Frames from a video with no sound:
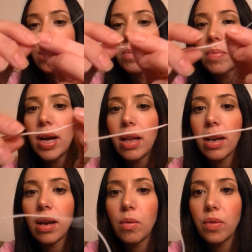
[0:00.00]
But
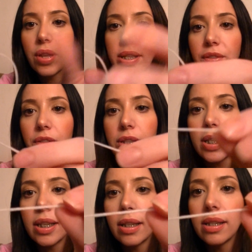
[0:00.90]
the difference
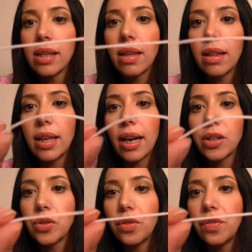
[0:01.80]
is the
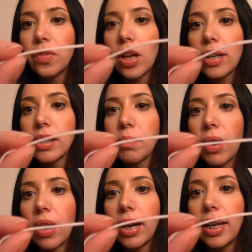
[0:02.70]
actual floss
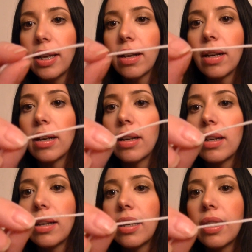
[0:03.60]
part here
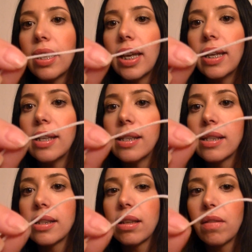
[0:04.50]

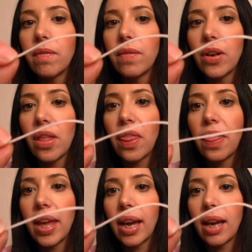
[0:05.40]
is very
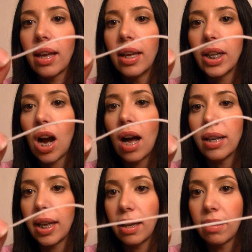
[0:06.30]
thick and
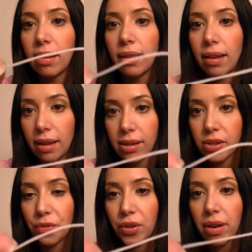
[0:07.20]
cottony. So
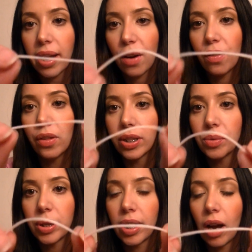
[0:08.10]
if you're not careful, this
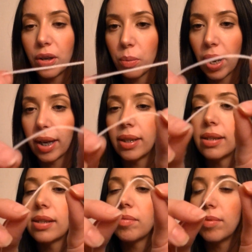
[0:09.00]
will get caught in your
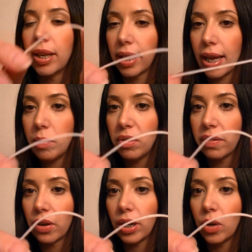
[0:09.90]
brackets, and it can be
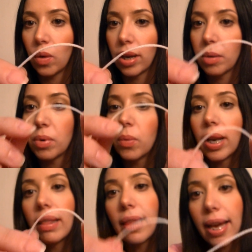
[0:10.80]
very annoying. But what I
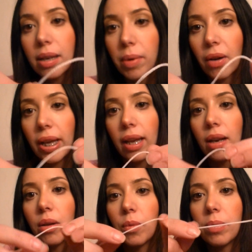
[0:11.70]
like about it,
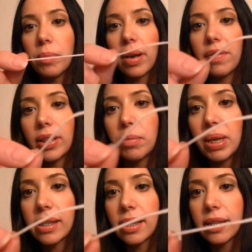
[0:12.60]
and what I feel like
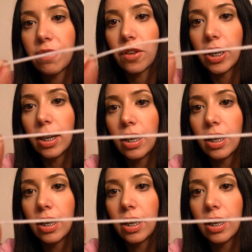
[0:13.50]
makes it different,